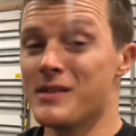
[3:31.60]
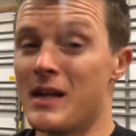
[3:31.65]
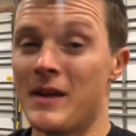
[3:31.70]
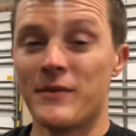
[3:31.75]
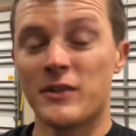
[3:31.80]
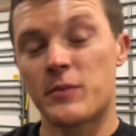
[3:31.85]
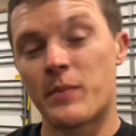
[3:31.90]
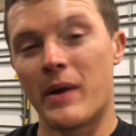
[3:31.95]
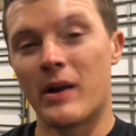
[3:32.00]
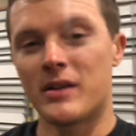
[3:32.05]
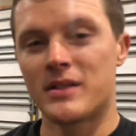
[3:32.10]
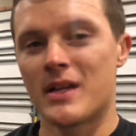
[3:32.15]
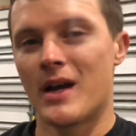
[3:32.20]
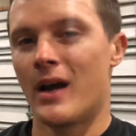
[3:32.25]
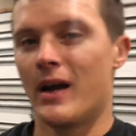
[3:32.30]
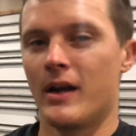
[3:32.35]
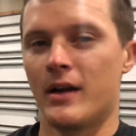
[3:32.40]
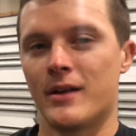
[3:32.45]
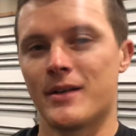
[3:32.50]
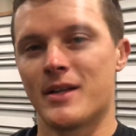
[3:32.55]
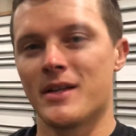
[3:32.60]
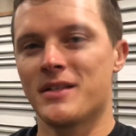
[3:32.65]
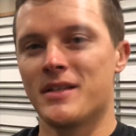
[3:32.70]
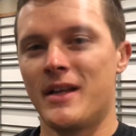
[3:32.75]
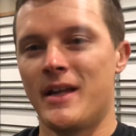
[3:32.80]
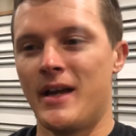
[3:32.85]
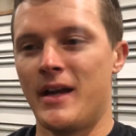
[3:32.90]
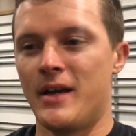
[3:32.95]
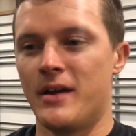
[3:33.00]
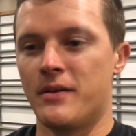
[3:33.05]
have a spare tire. It doesn't
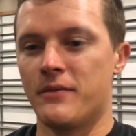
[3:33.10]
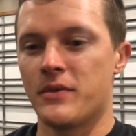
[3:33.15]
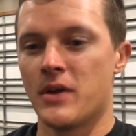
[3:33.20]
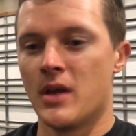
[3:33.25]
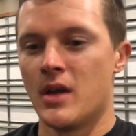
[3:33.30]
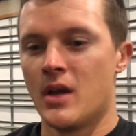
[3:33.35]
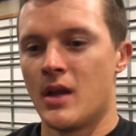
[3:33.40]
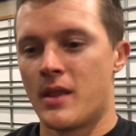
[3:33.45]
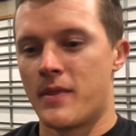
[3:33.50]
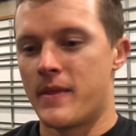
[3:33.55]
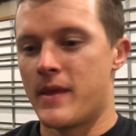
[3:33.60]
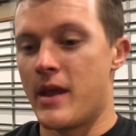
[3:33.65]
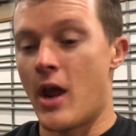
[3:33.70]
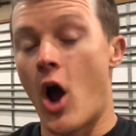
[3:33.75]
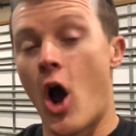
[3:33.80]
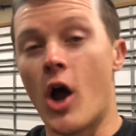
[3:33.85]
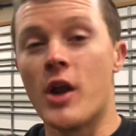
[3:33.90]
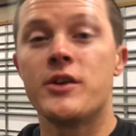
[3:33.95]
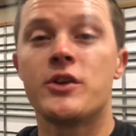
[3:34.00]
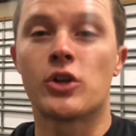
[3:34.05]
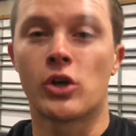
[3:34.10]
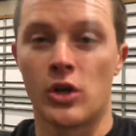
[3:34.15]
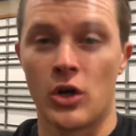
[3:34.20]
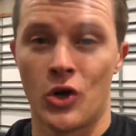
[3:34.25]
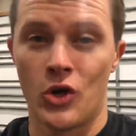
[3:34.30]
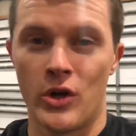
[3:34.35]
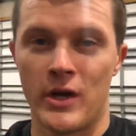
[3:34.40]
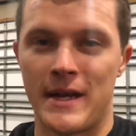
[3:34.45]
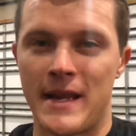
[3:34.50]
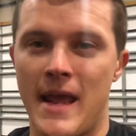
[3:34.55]
have the
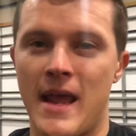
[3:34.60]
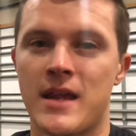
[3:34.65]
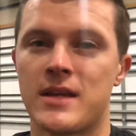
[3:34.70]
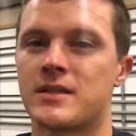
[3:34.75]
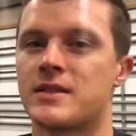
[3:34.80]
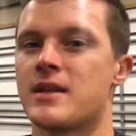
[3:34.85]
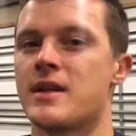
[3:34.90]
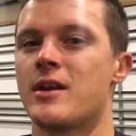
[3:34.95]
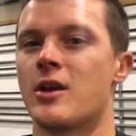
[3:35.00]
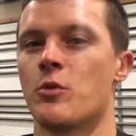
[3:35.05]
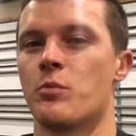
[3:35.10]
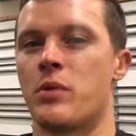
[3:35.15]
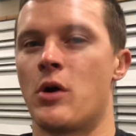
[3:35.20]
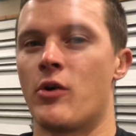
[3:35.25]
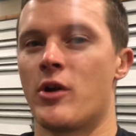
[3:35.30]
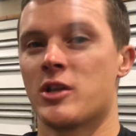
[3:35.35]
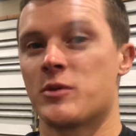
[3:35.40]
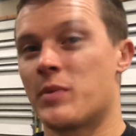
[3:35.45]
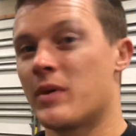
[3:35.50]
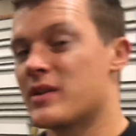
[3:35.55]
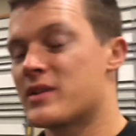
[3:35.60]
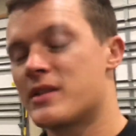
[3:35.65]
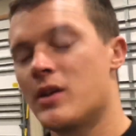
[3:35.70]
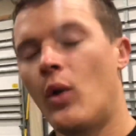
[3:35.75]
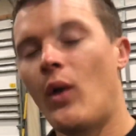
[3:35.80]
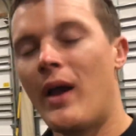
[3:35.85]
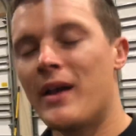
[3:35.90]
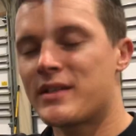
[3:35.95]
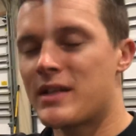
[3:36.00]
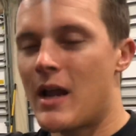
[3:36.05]
underhood AC components, but it
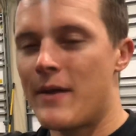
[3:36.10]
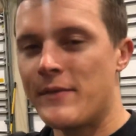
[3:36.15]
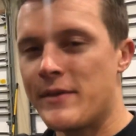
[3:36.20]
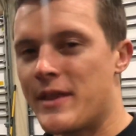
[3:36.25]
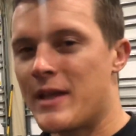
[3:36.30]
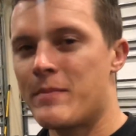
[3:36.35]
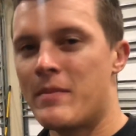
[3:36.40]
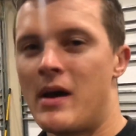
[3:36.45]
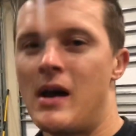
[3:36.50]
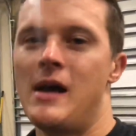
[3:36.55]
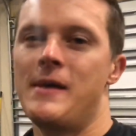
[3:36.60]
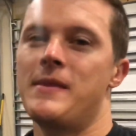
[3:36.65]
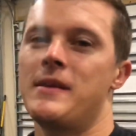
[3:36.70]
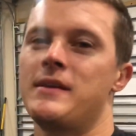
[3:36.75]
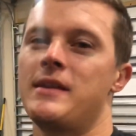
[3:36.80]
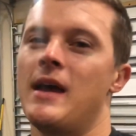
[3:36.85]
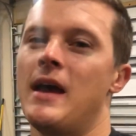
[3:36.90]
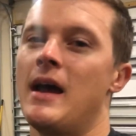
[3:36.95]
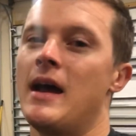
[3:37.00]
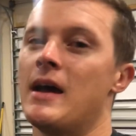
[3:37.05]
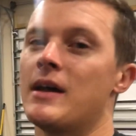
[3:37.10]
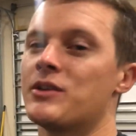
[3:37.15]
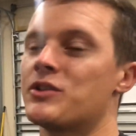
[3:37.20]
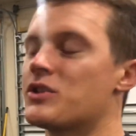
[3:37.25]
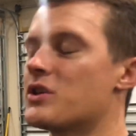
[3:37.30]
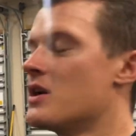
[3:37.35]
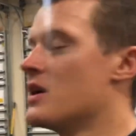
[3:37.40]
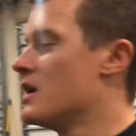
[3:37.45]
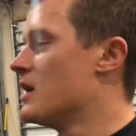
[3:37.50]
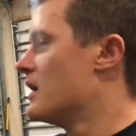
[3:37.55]
still has everything behind the
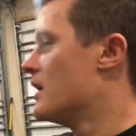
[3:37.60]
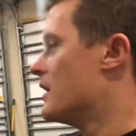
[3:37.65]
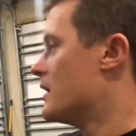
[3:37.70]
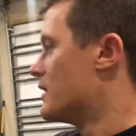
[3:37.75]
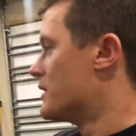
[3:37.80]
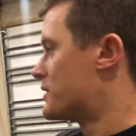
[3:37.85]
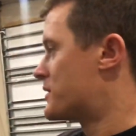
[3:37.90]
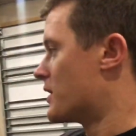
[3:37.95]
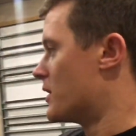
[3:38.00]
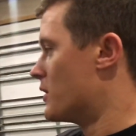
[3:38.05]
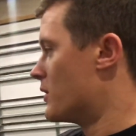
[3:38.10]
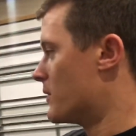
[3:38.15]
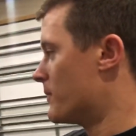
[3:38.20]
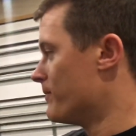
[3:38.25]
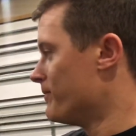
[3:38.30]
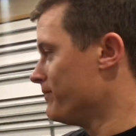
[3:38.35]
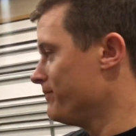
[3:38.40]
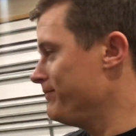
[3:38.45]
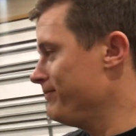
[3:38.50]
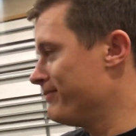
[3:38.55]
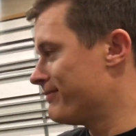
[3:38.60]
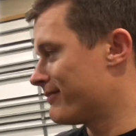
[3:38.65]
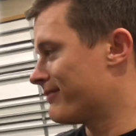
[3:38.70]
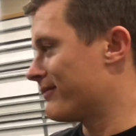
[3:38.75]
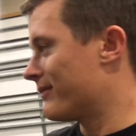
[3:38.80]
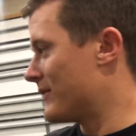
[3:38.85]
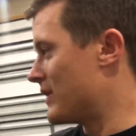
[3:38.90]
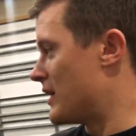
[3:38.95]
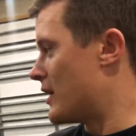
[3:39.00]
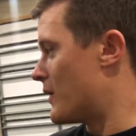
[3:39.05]
dash. So
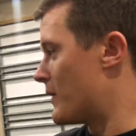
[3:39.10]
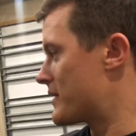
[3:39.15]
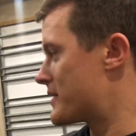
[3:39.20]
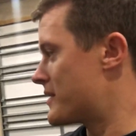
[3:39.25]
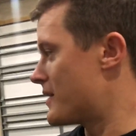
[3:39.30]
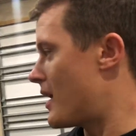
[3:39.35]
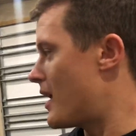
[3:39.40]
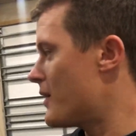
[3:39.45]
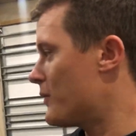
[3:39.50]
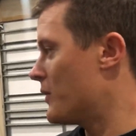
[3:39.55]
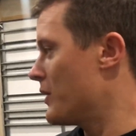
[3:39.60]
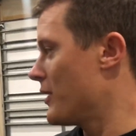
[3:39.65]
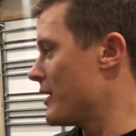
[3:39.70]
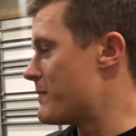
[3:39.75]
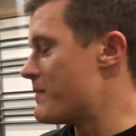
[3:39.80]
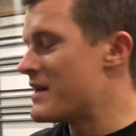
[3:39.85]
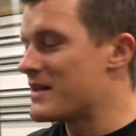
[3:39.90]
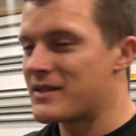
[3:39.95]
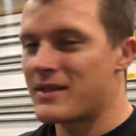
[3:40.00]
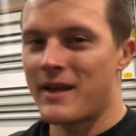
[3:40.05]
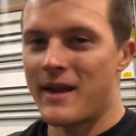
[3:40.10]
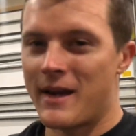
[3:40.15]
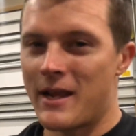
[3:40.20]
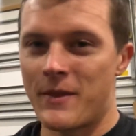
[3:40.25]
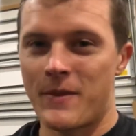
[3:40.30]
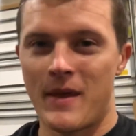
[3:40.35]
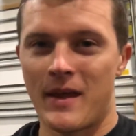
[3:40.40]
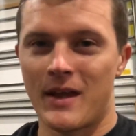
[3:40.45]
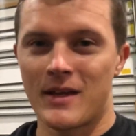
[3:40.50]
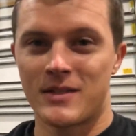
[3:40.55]
it's not really missing
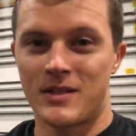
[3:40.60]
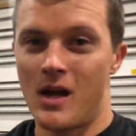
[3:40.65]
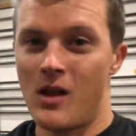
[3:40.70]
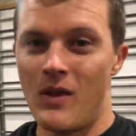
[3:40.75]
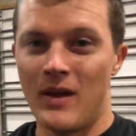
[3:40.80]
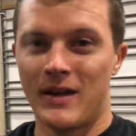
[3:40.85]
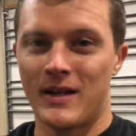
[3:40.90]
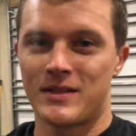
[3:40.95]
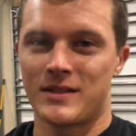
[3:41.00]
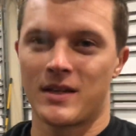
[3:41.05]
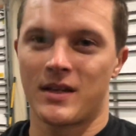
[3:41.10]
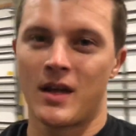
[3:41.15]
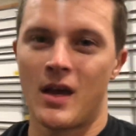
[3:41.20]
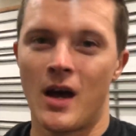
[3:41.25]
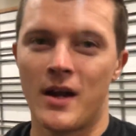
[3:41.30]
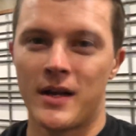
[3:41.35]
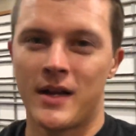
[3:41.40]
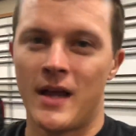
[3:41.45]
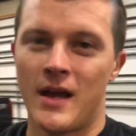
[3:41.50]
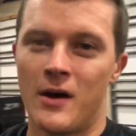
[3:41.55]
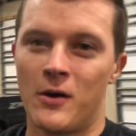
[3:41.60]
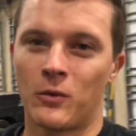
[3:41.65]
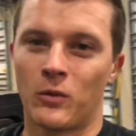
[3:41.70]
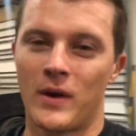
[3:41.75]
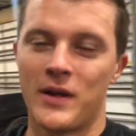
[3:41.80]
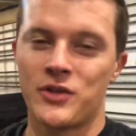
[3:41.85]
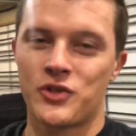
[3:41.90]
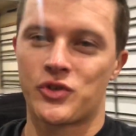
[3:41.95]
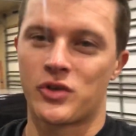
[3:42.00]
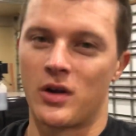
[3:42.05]
anything. It's not like it's a gutted out
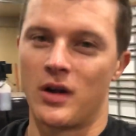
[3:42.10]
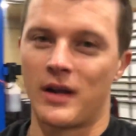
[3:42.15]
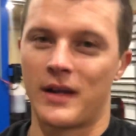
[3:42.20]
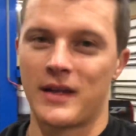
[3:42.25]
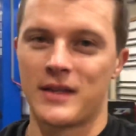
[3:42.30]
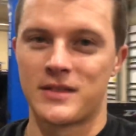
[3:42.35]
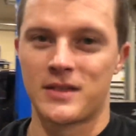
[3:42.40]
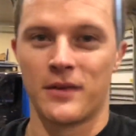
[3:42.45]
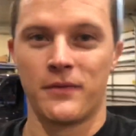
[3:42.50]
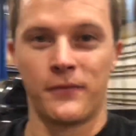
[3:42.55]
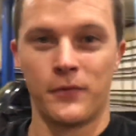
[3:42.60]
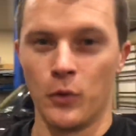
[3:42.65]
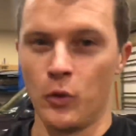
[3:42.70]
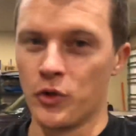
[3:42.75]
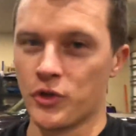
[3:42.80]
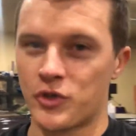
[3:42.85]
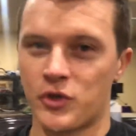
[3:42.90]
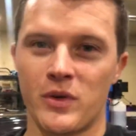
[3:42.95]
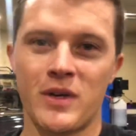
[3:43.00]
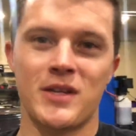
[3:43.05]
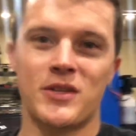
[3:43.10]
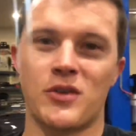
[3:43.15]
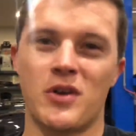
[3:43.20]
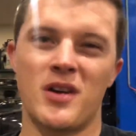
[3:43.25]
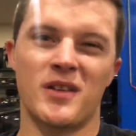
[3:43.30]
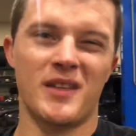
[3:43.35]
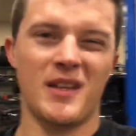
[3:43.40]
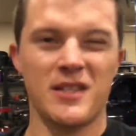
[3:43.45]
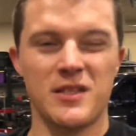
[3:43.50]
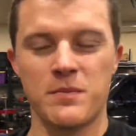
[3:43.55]
race truck. It's a full street
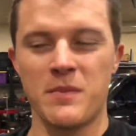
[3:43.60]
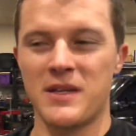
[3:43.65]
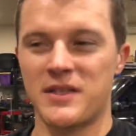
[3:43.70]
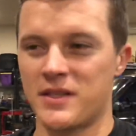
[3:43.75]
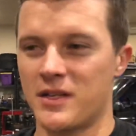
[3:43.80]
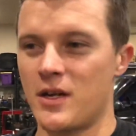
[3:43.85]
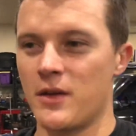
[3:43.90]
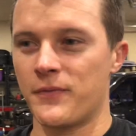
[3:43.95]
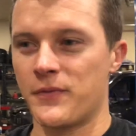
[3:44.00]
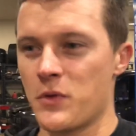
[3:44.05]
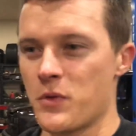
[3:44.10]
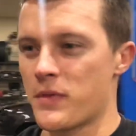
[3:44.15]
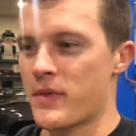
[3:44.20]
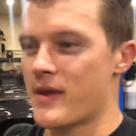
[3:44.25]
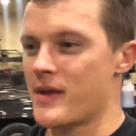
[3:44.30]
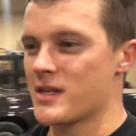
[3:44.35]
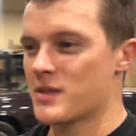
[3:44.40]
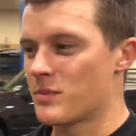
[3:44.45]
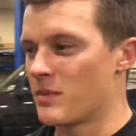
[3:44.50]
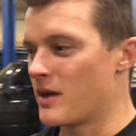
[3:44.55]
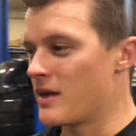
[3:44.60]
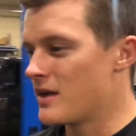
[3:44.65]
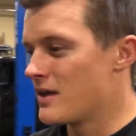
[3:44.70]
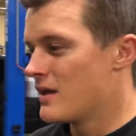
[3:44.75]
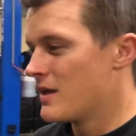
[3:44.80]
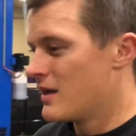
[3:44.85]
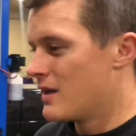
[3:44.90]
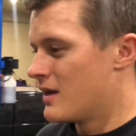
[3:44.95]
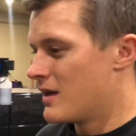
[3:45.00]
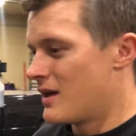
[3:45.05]
truck that's missing a few things, but
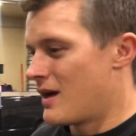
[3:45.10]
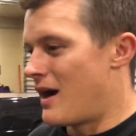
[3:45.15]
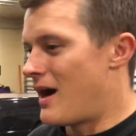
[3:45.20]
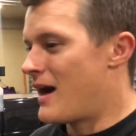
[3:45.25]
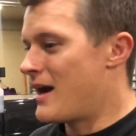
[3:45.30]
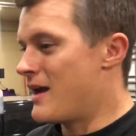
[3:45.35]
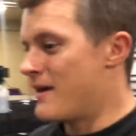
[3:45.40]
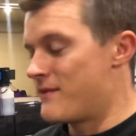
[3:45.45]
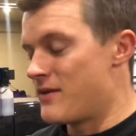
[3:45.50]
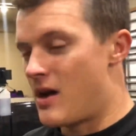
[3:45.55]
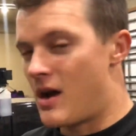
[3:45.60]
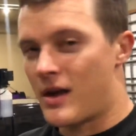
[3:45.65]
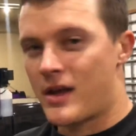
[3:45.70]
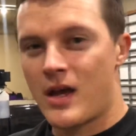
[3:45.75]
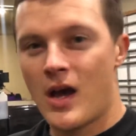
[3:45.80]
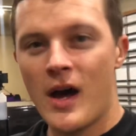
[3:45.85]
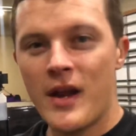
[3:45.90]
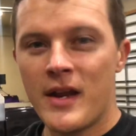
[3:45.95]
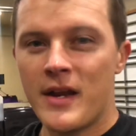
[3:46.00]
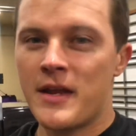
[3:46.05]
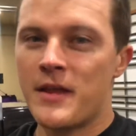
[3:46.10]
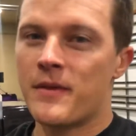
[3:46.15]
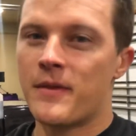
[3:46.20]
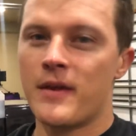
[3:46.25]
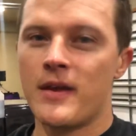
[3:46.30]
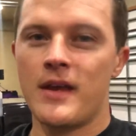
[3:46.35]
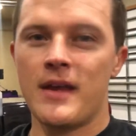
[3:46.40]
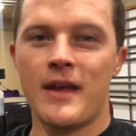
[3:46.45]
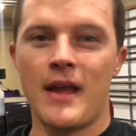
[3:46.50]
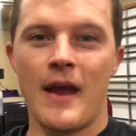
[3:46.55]
I have not cut
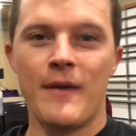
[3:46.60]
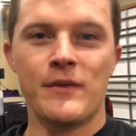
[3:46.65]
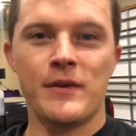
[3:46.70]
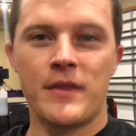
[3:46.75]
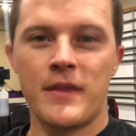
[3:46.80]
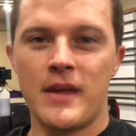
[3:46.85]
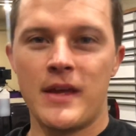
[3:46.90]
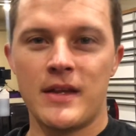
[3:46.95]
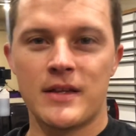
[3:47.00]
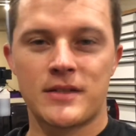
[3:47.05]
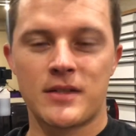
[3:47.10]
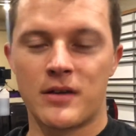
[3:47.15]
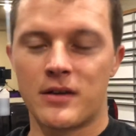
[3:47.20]
anything. Everything is